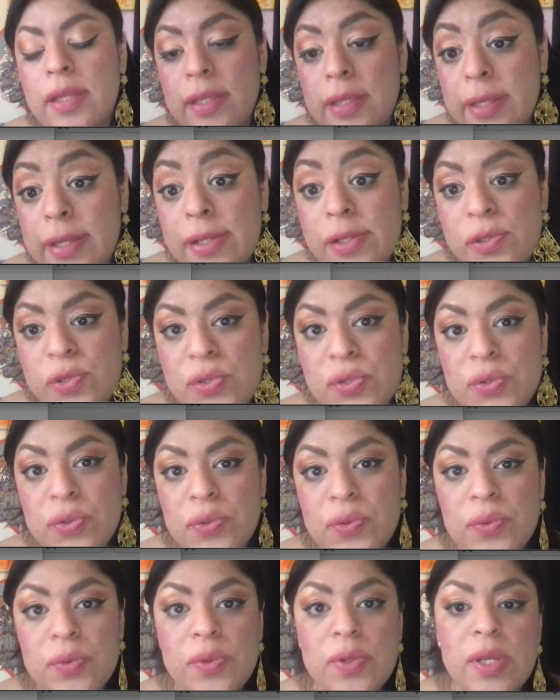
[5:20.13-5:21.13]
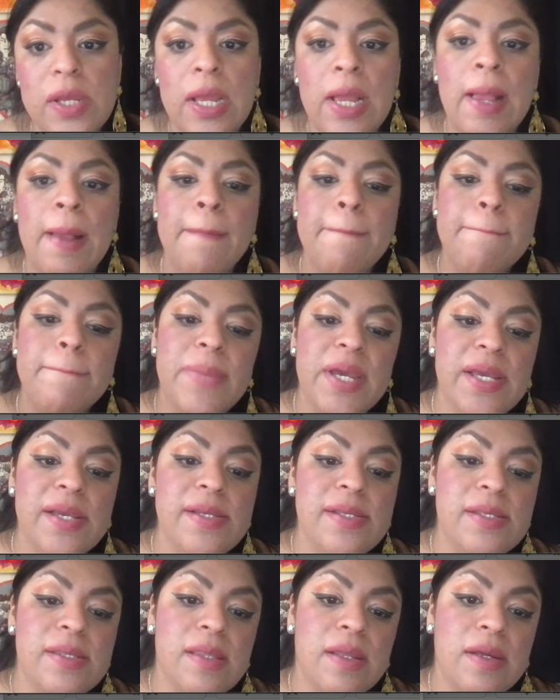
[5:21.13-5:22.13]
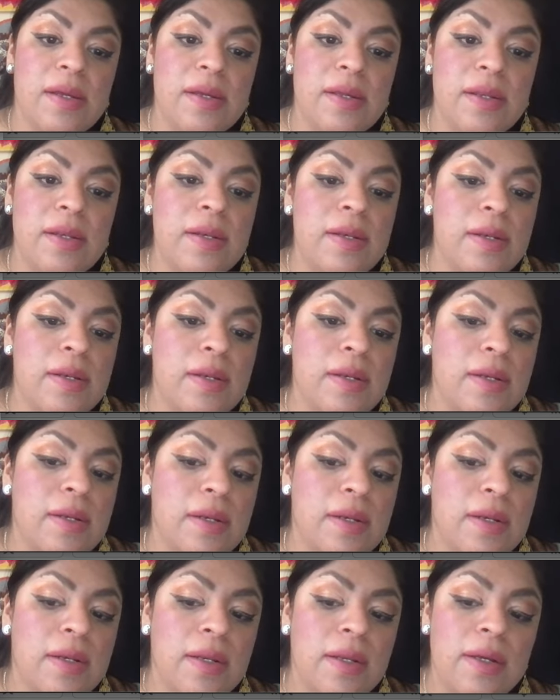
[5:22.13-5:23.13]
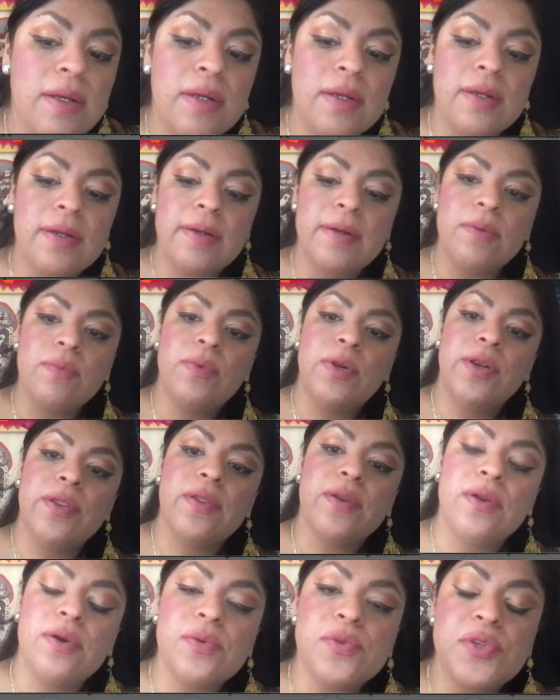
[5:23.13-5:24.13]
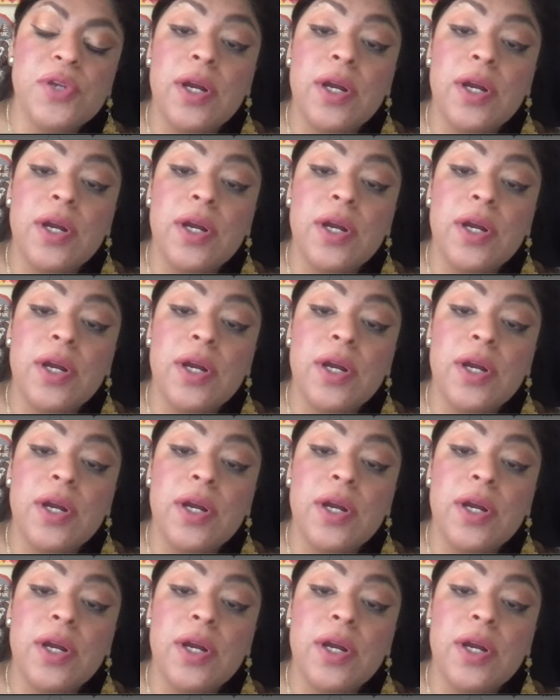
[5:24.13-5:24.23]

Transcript: into based on where the nodes